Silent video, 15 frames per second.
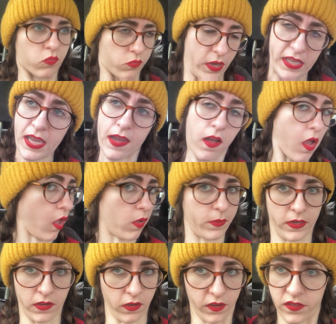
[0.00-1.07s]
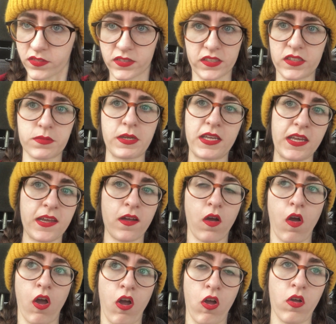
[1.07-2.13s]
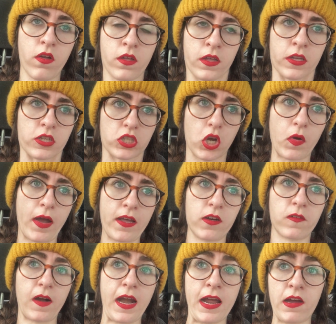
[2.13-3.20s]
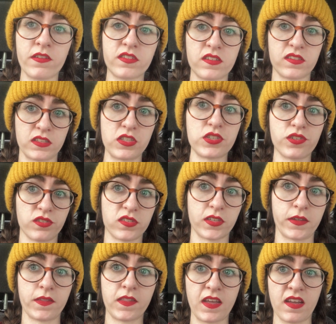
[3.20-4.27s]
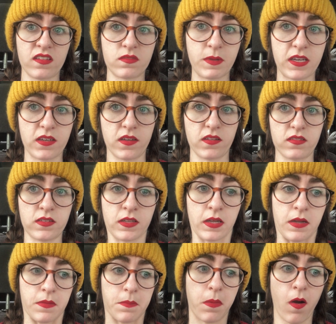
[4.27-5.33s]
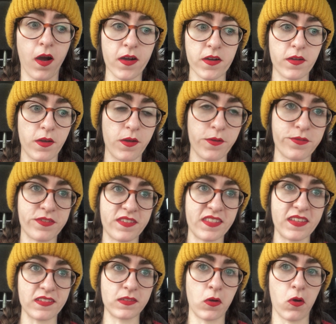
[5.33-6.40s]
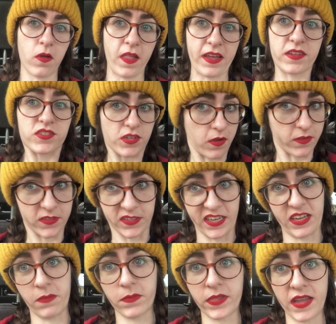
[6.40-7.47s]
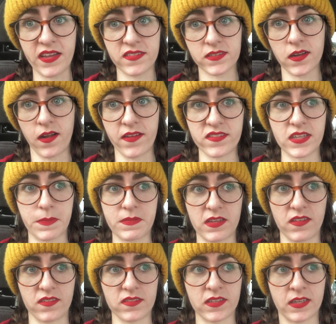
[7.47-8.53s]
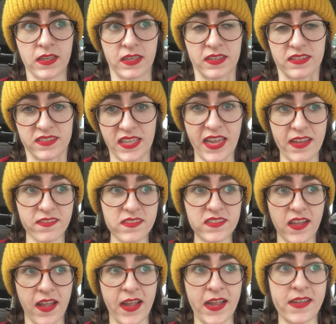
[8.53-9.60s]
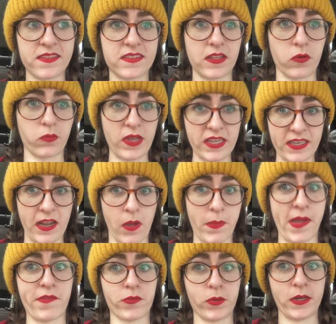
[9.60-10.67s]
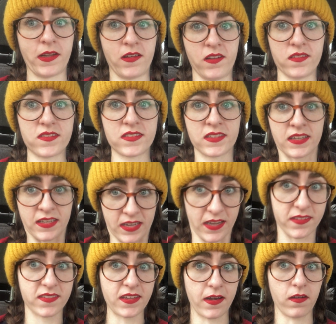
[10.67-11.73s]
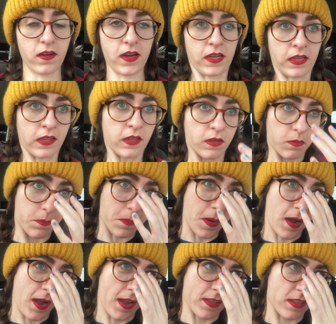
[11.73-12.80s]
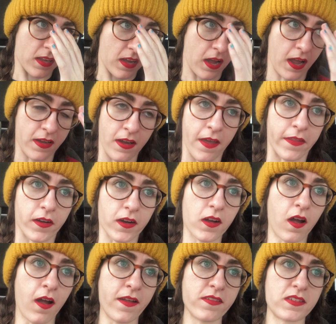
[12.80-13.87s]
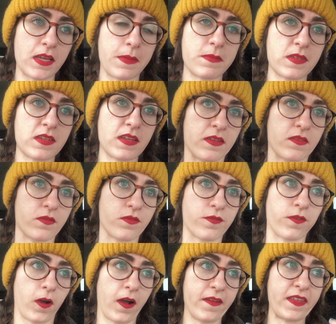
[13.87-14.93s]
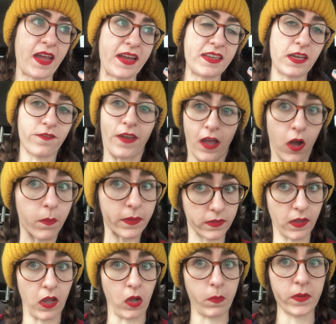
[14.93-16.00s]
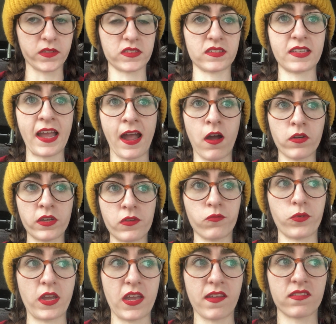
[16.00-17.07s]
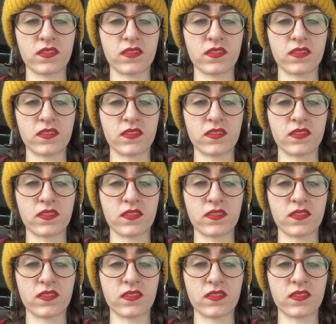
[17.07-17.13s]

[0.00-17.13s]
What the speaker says: We can't all be nurses. We can't all go out of our houses and do certain things because part of this whole sheltering in place concept is stay inside so that we can help everyone else, etc. But another concept for the idea of helping the helpers is how can we